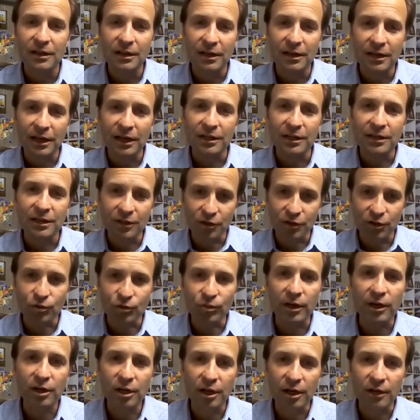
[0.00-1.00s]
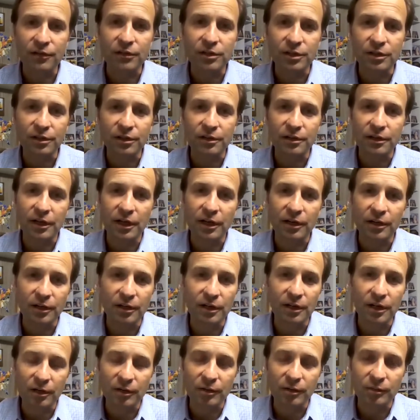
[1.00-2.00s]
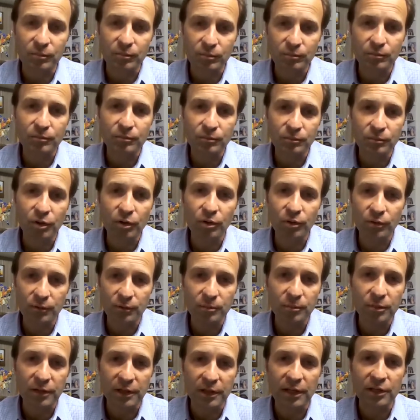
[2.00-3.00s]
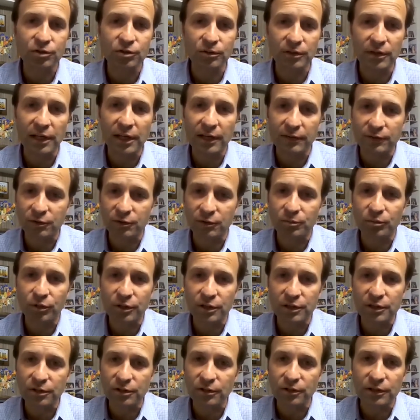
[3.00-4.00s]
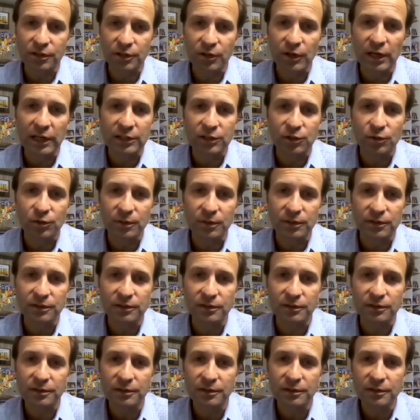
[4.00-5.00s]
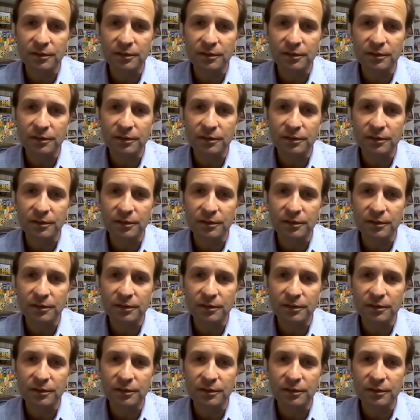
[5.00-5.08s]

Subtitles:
I think the trade-offs here are both potentially have some pretty serious consequences.